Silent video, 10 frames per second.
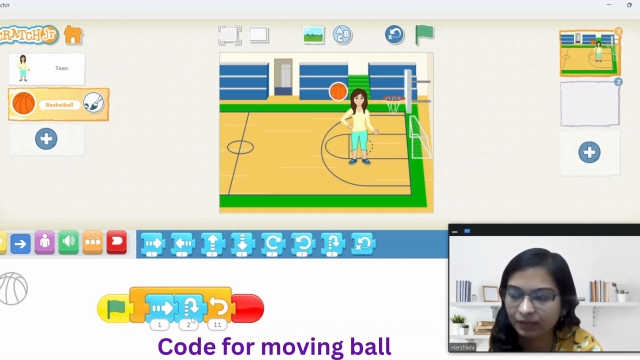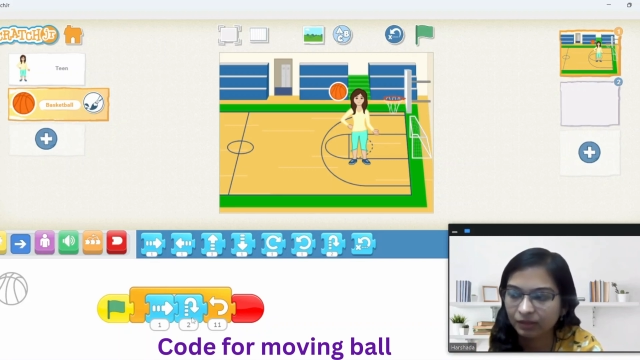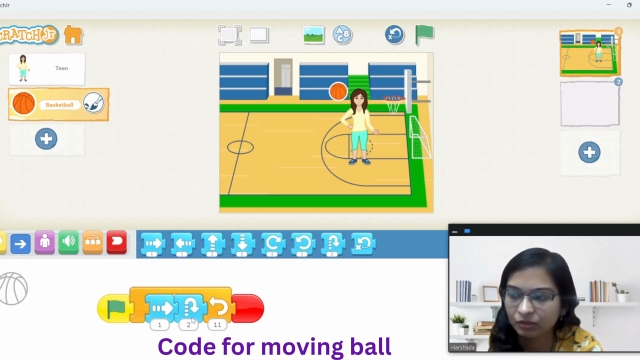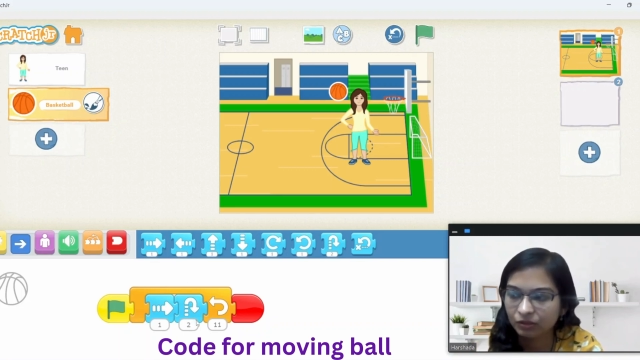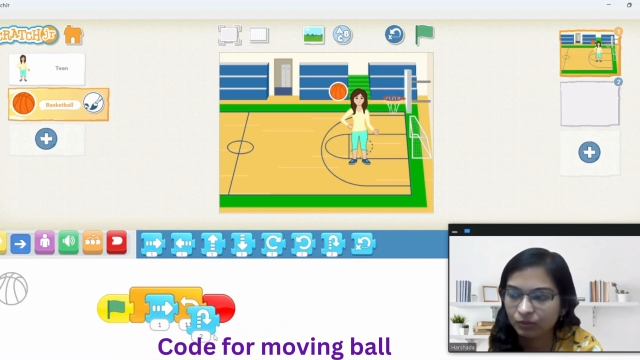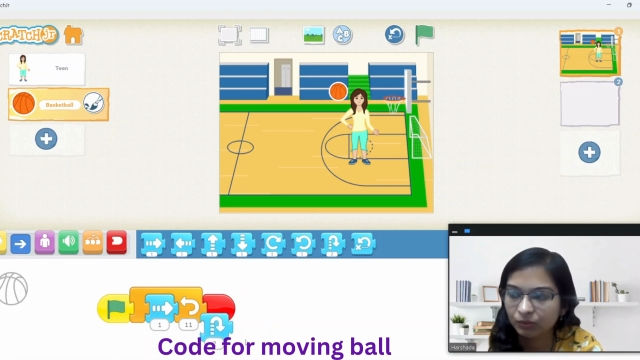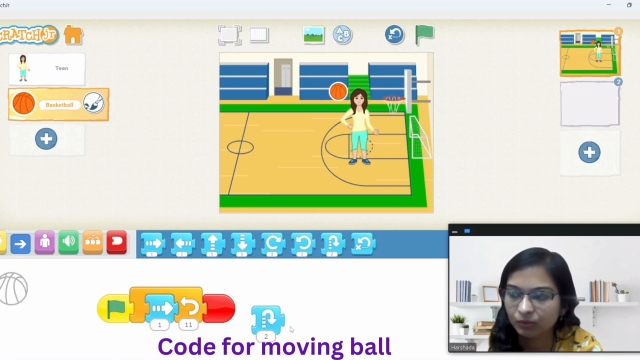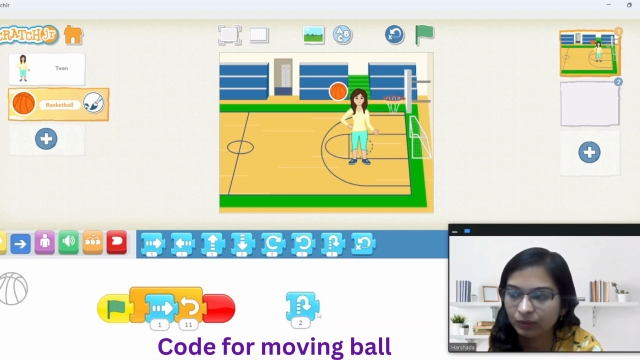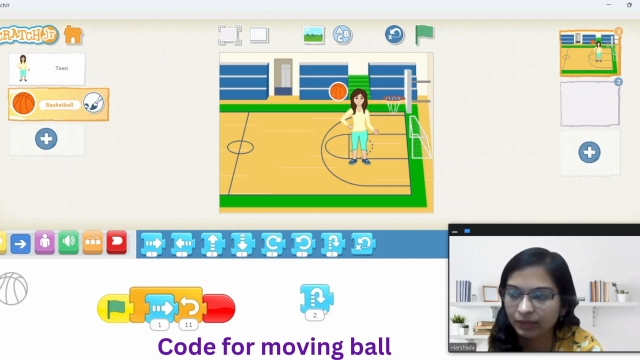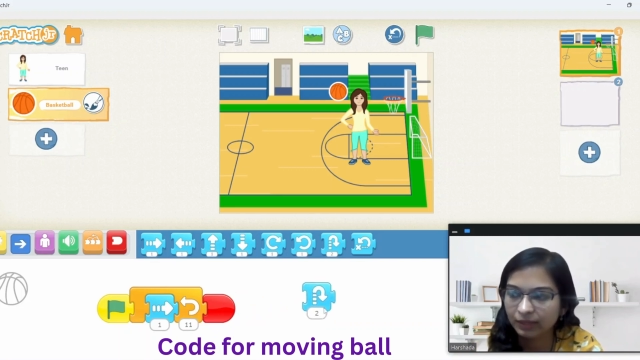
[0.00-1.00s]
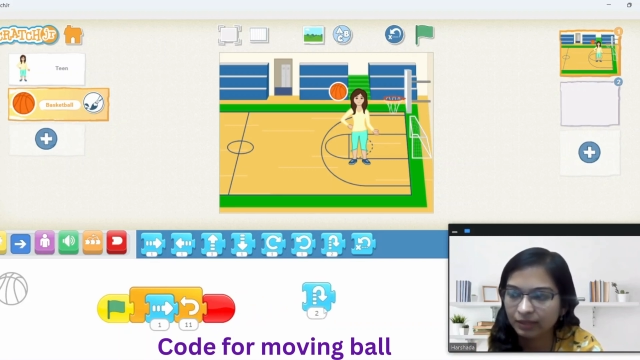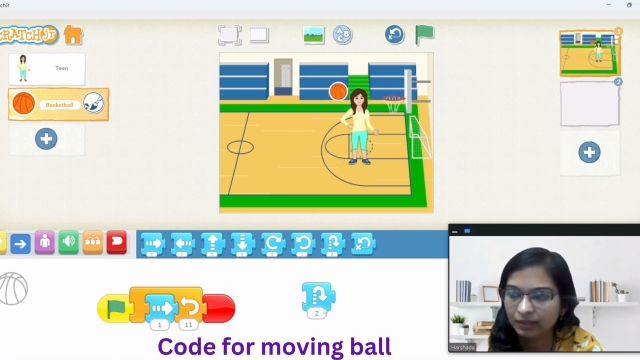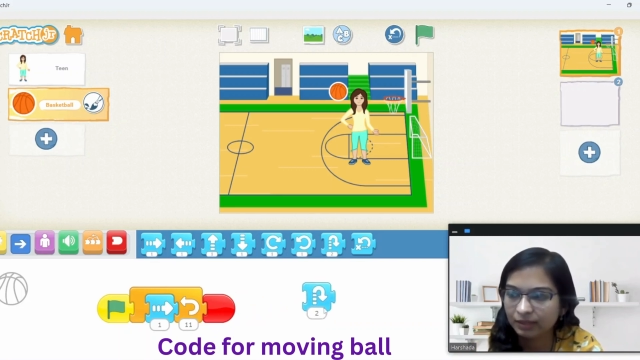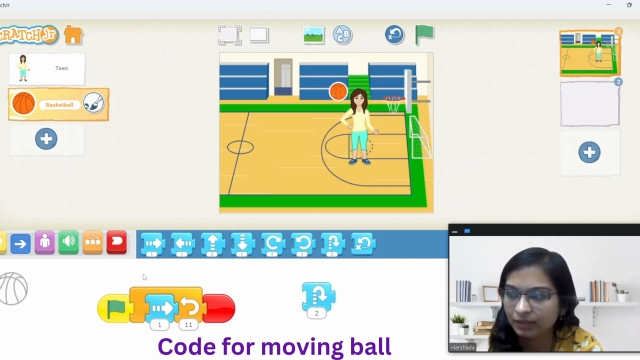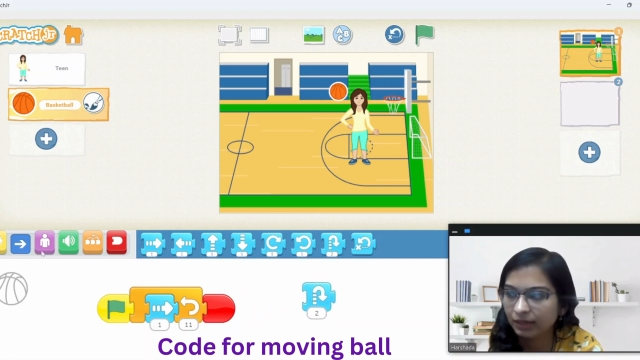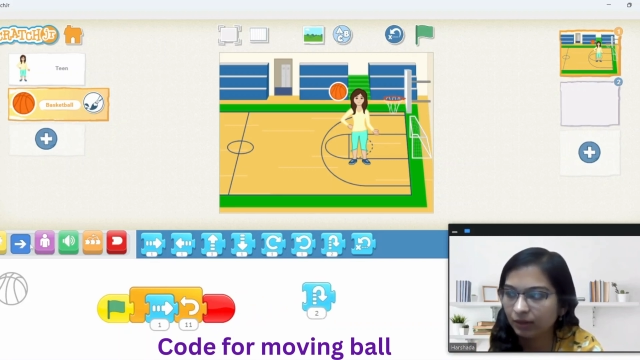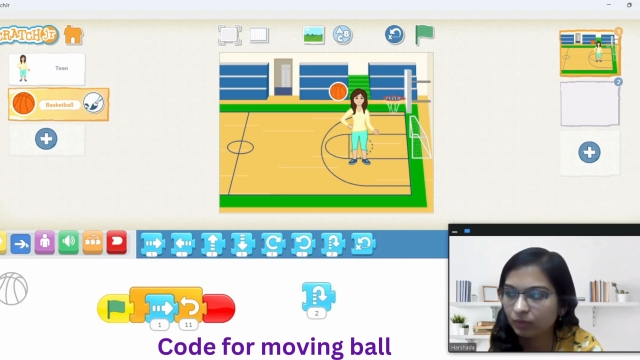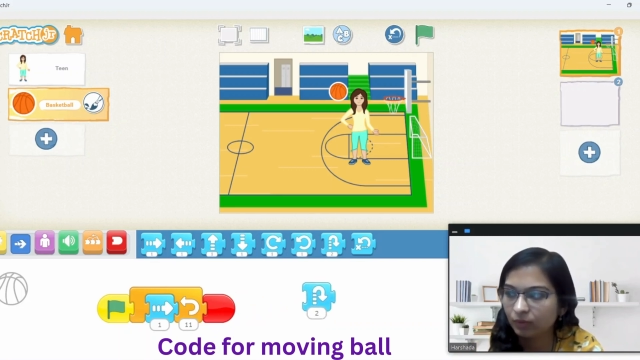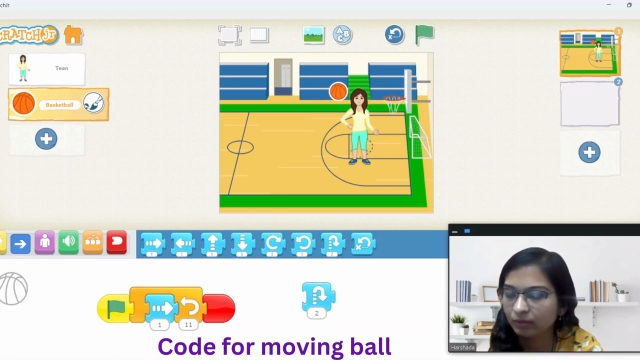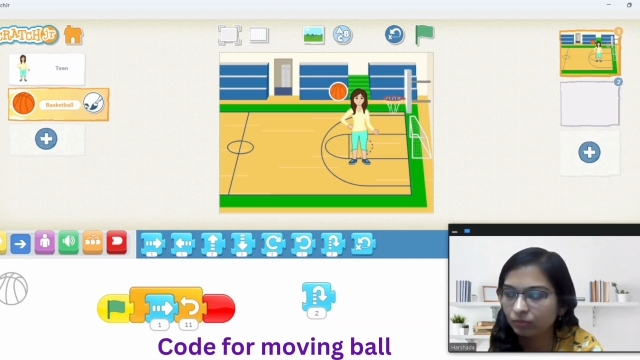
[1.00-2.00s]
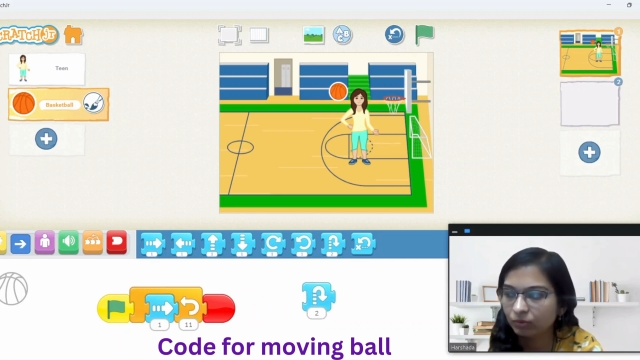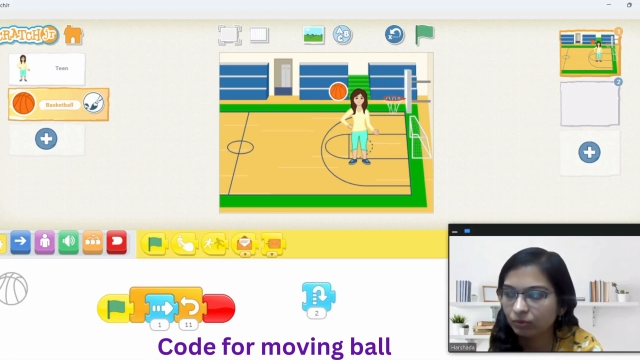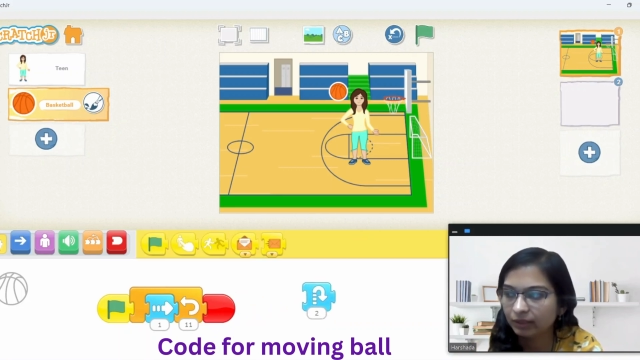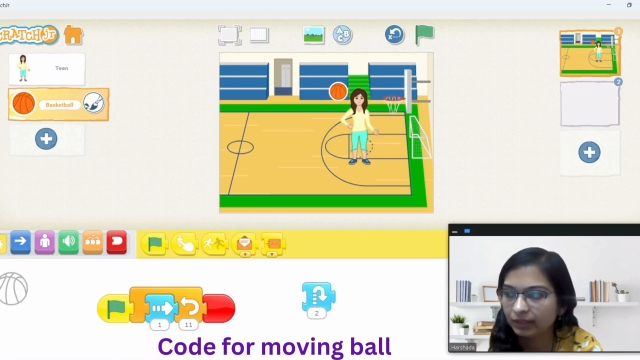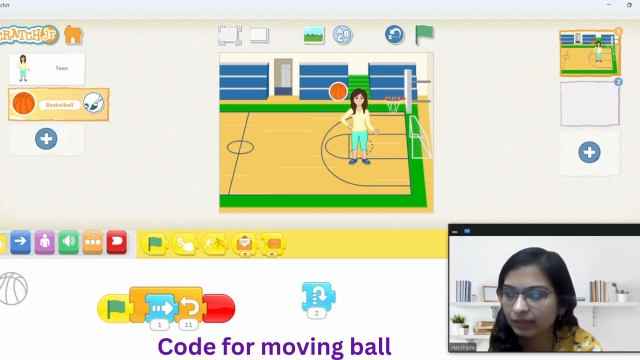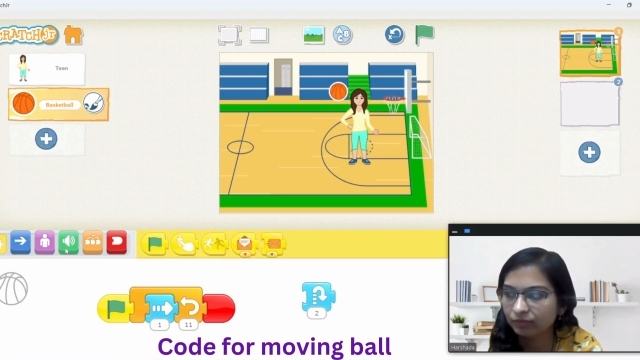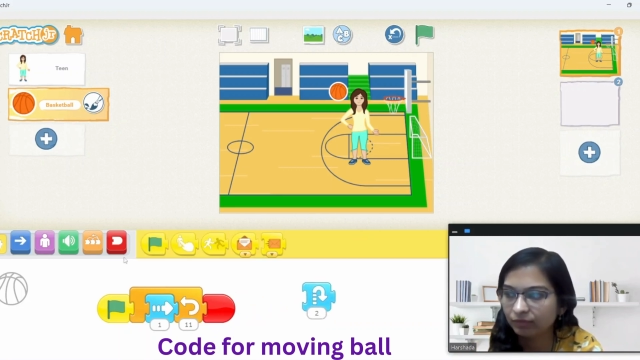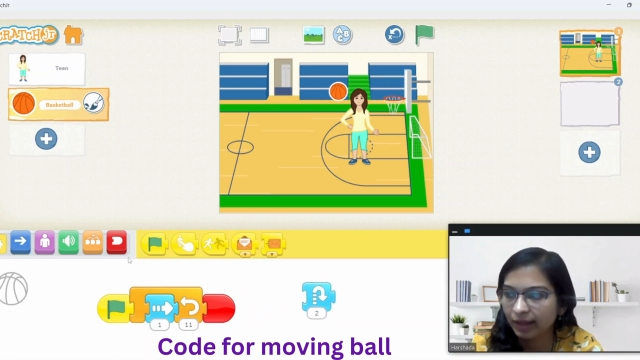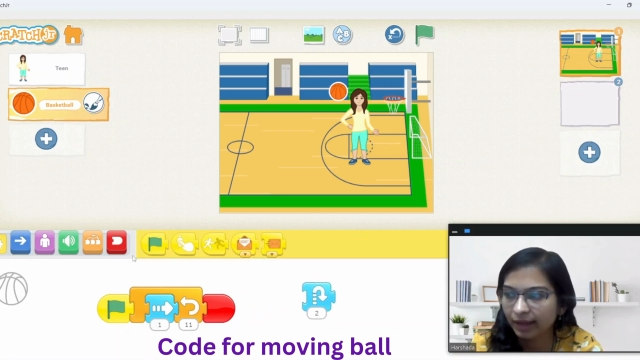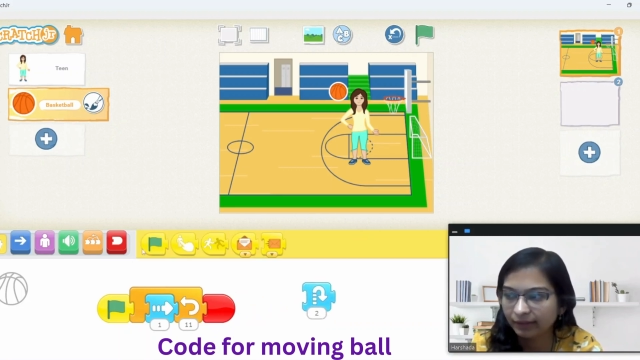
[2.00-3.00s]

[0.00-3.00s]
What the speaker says: So let us take one more green flag.